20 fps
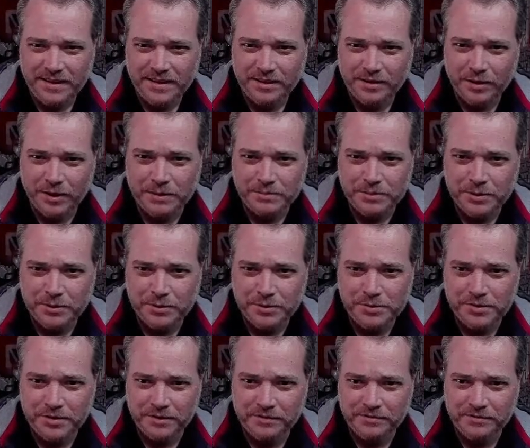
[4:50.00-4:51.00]
Grub
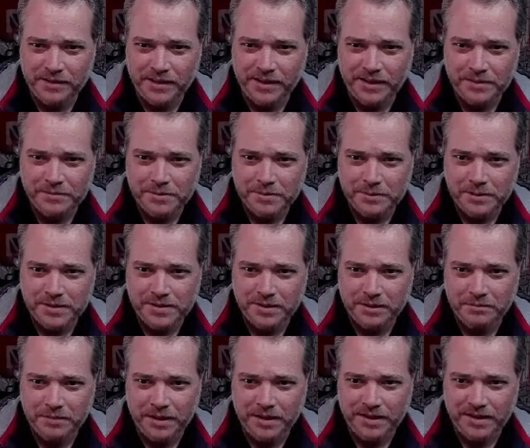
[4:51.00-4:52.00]
screws are Phillips, which
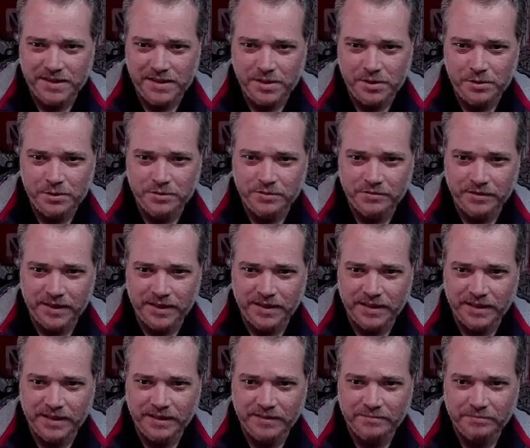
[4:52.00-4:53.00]
I'm not a huge fan
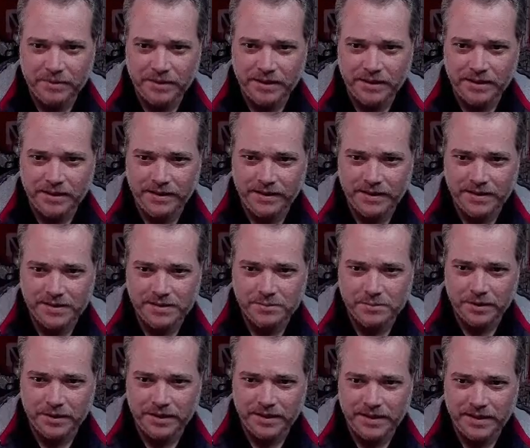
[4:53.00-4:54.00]
of, but it is
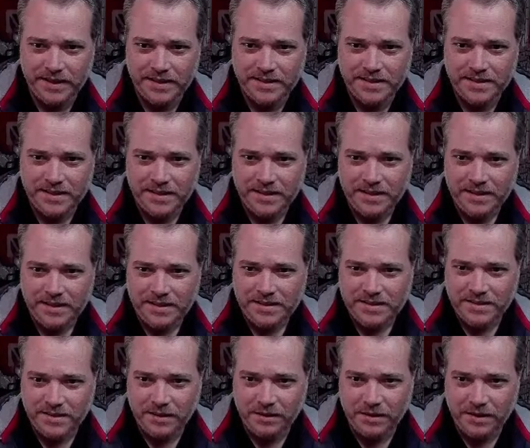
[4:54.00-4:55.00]
what it is.
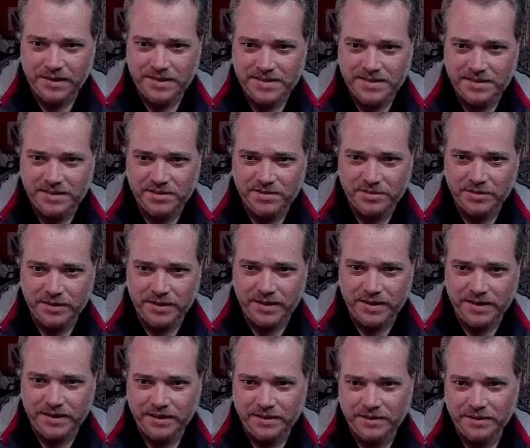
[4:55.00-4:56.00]
So
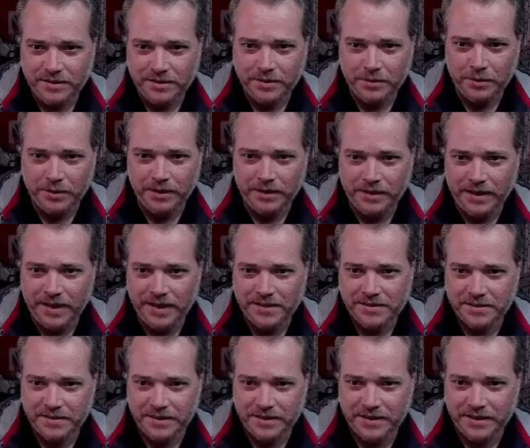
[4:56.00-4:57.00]
essentially, your coil legs
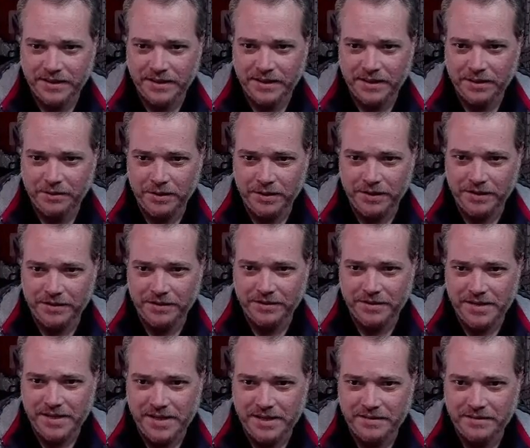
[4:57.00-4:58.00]
are going to go
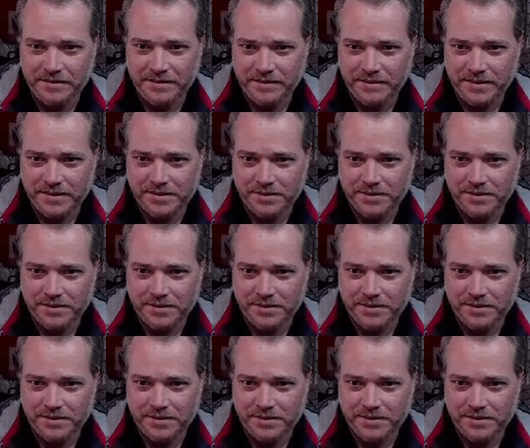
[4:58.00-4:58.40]
underneath these